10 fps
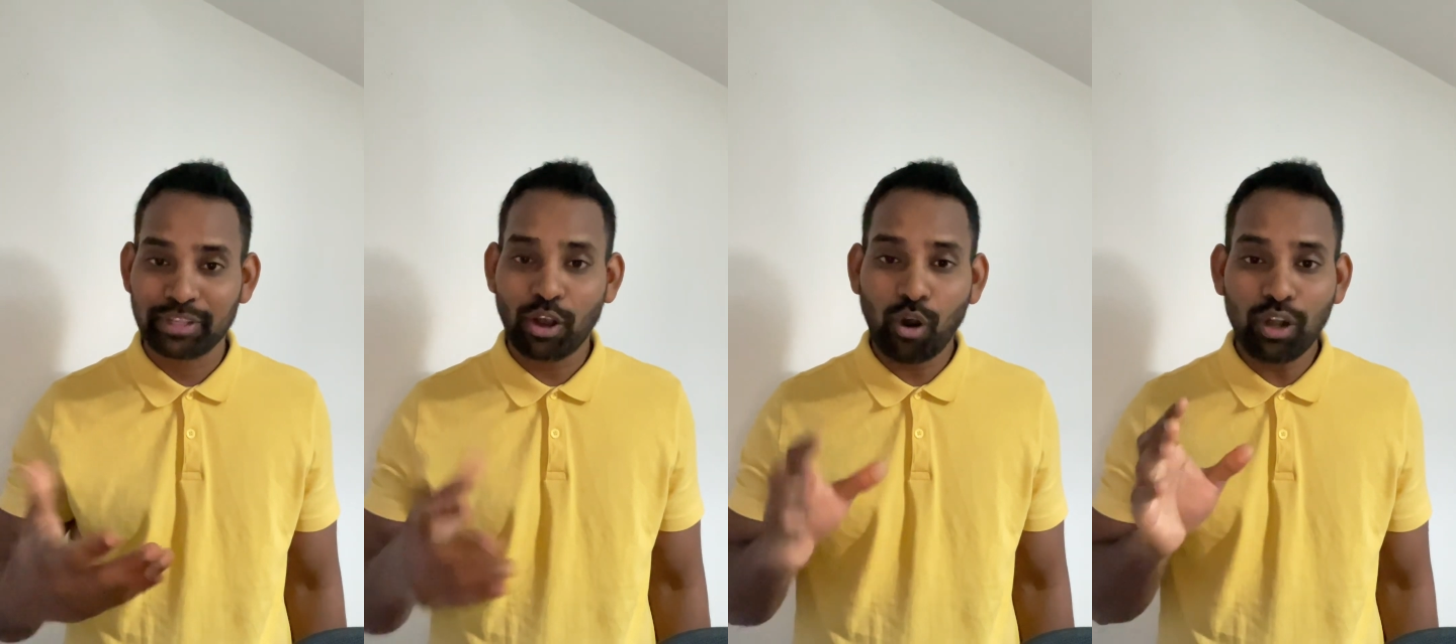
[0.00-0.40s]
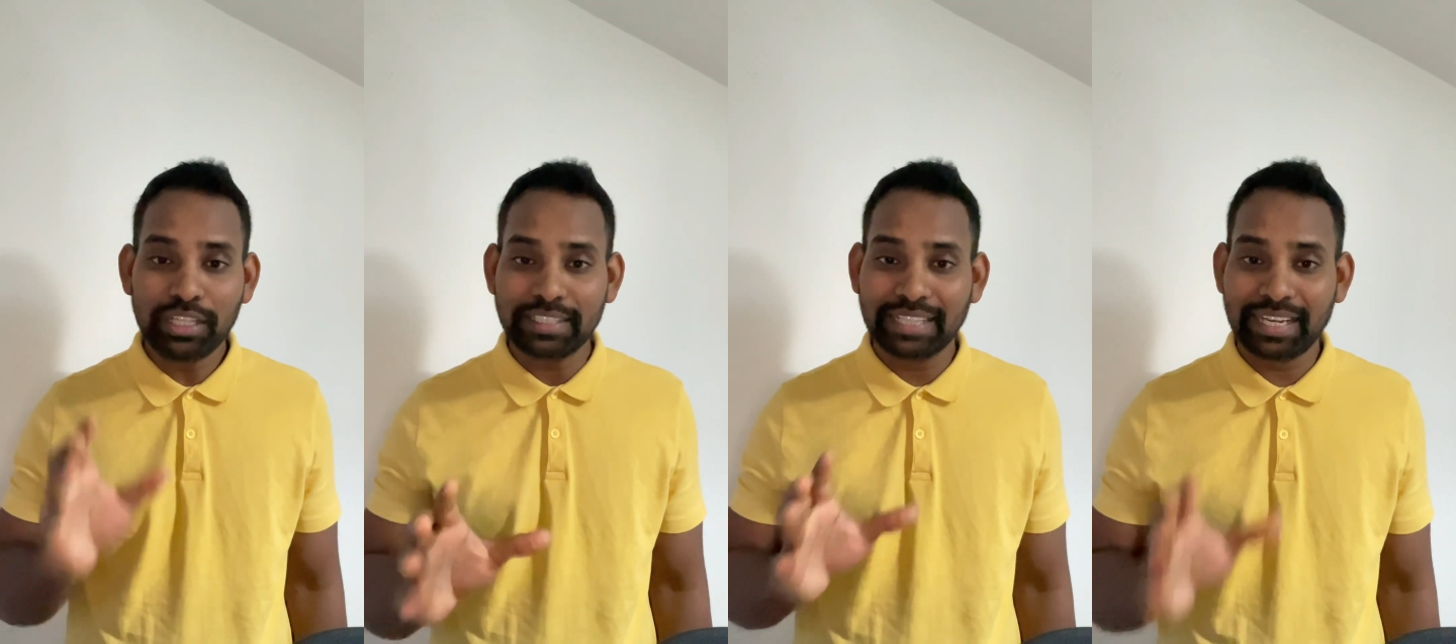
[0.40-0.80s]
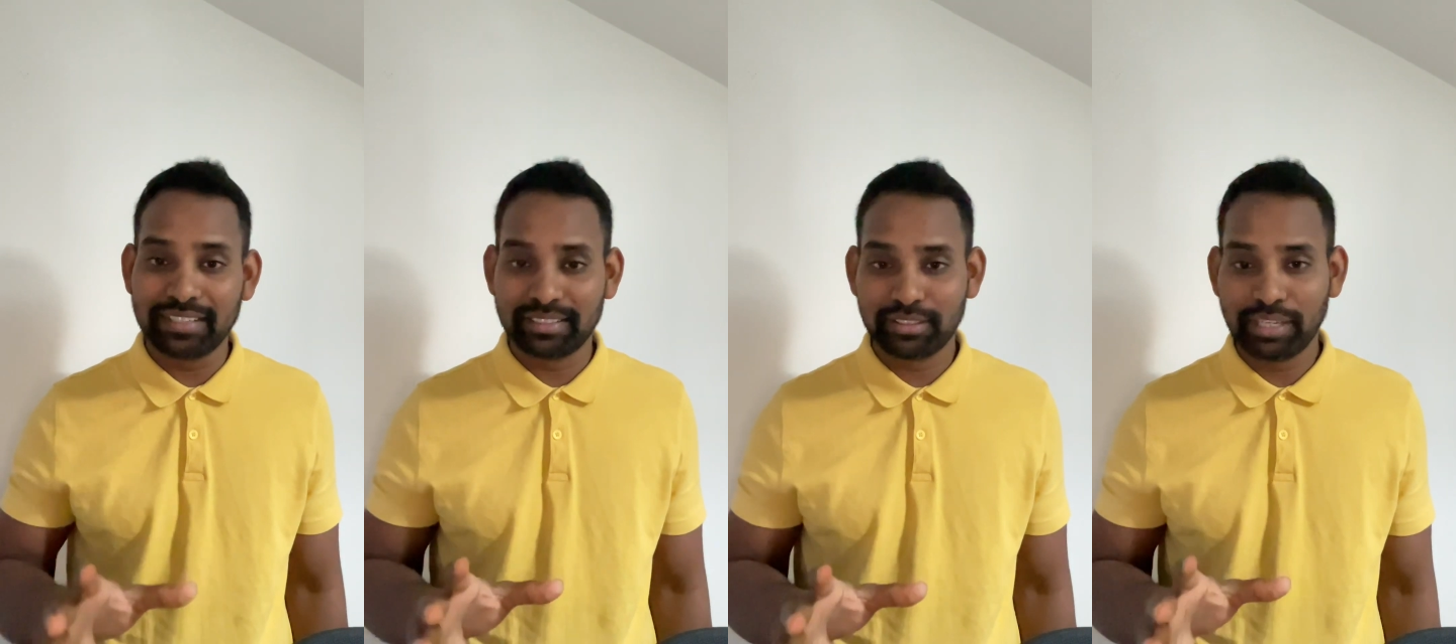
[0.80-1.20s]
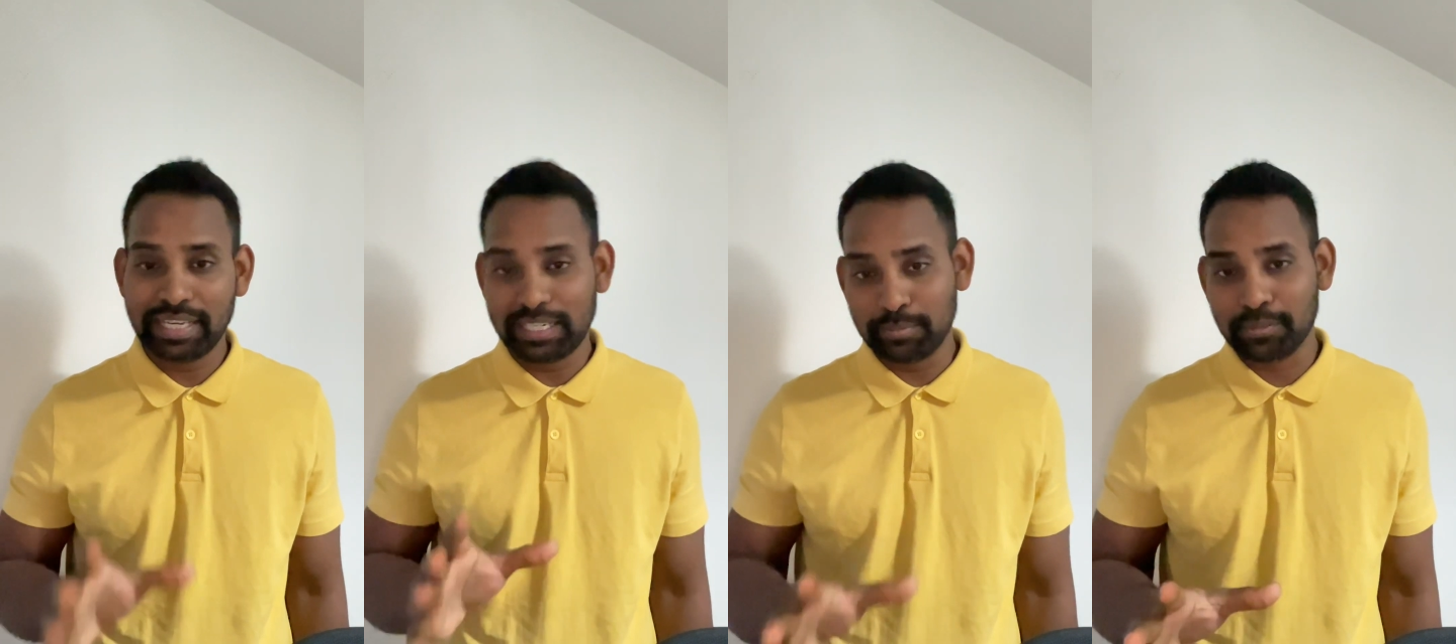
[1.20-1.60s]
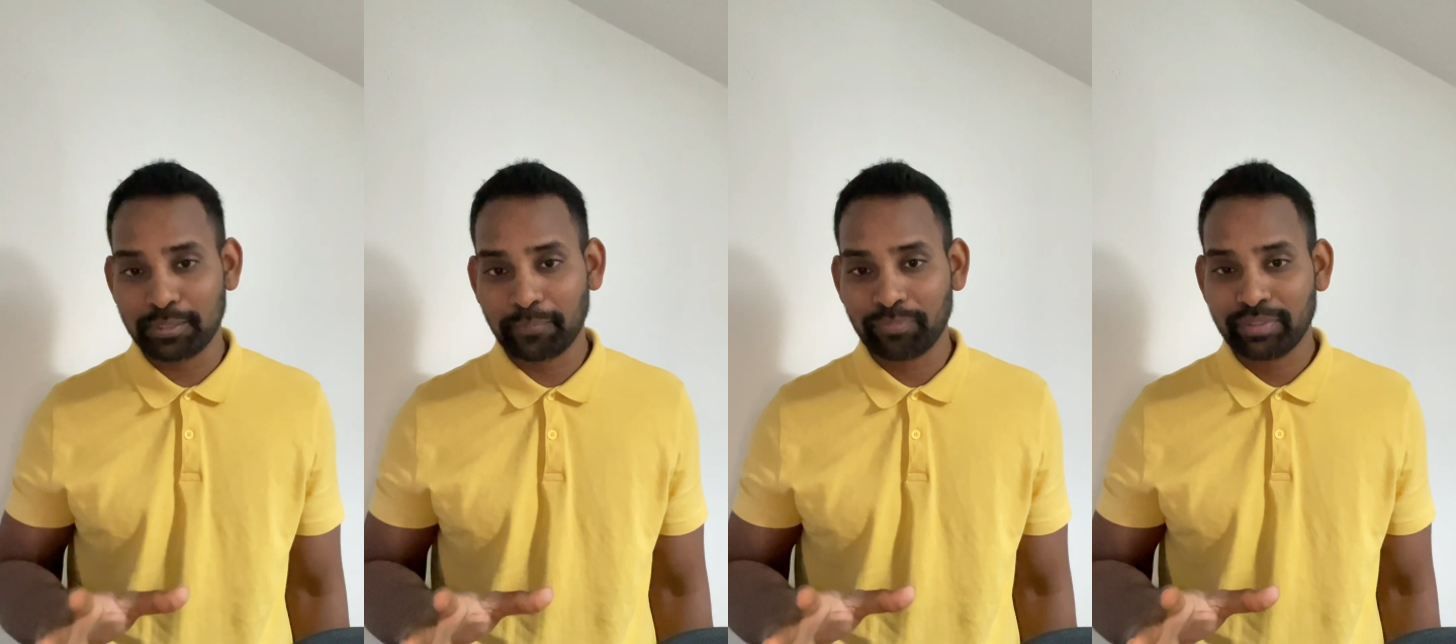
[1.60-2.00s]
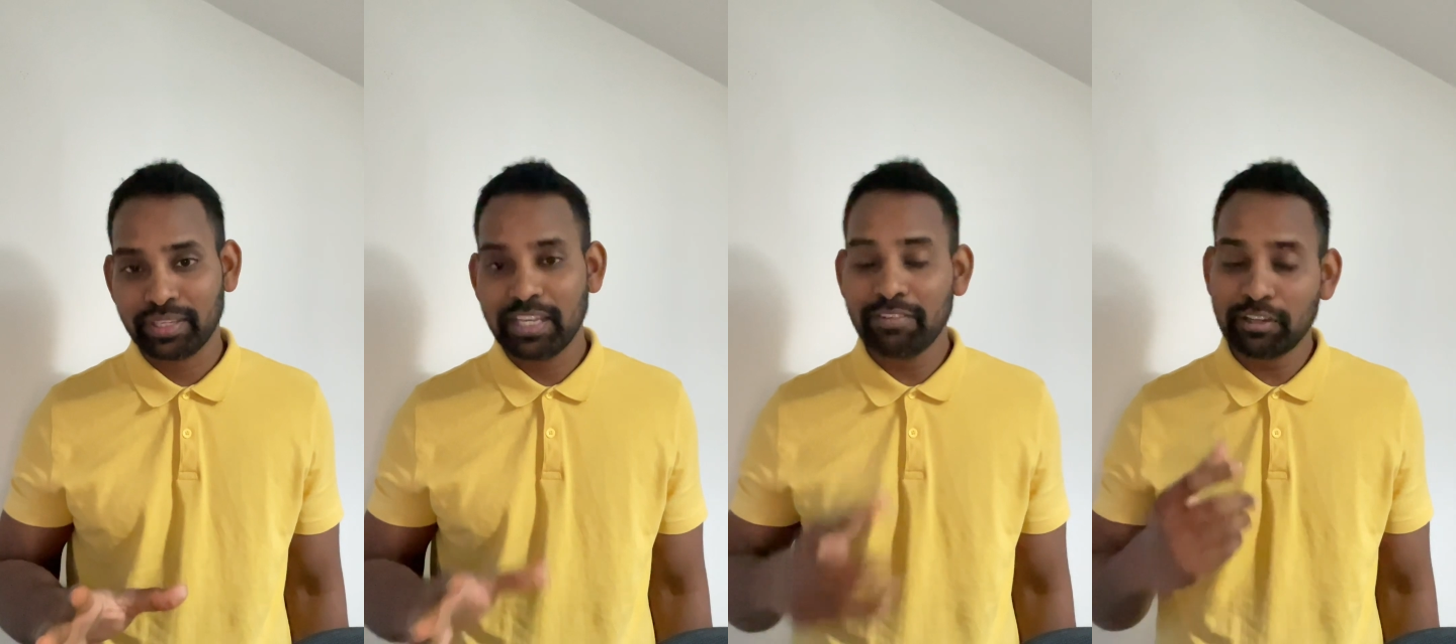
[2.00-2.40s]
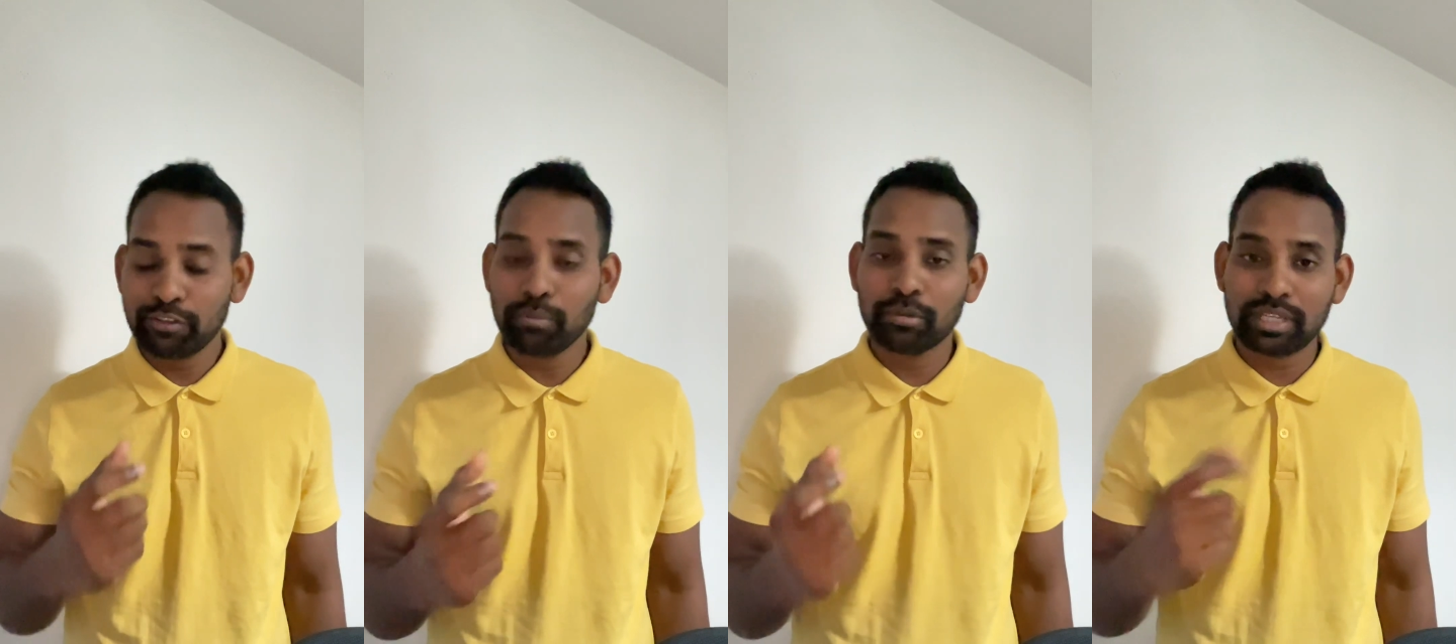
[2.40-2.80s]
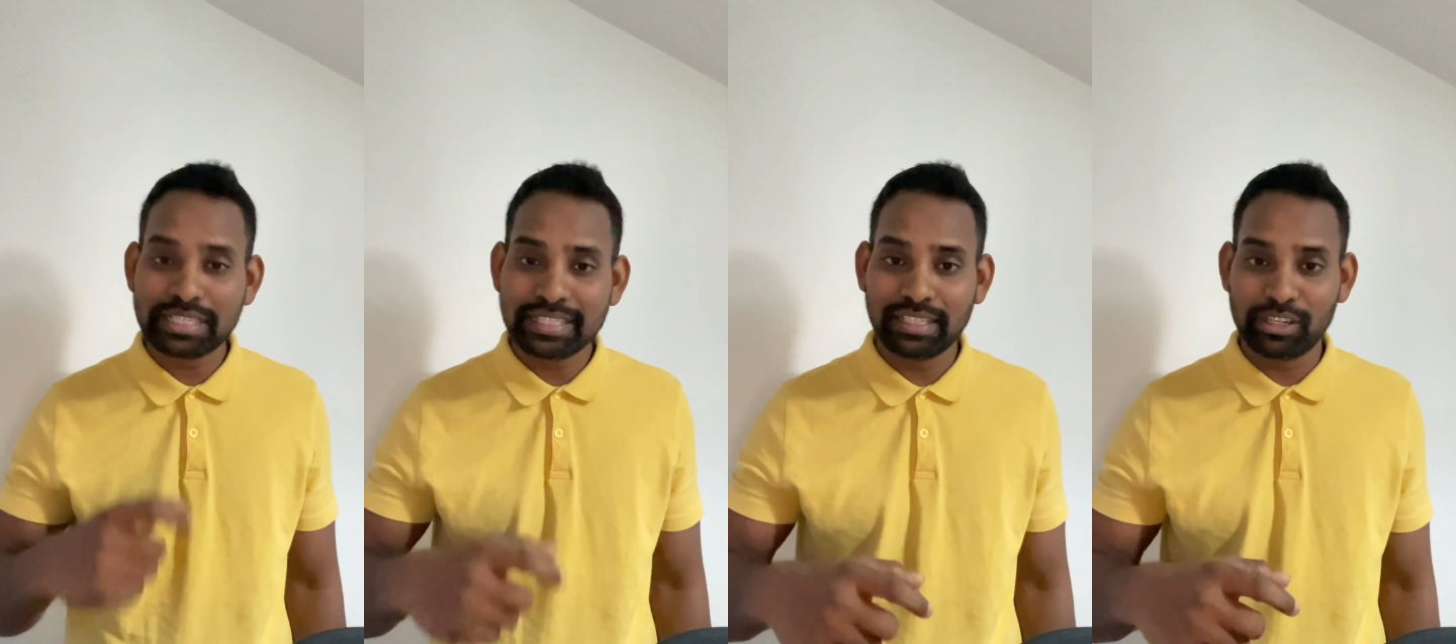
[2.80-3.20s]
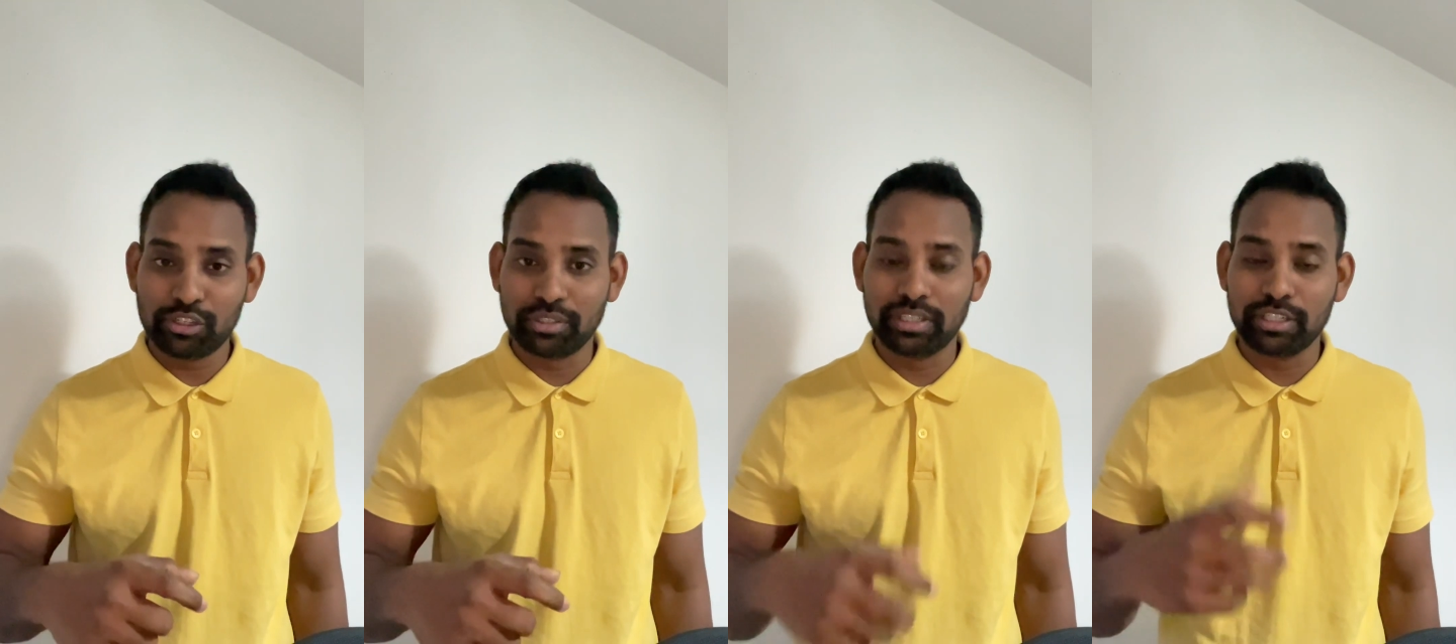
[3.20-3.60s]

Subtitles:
all that helps. Even if your pronunciation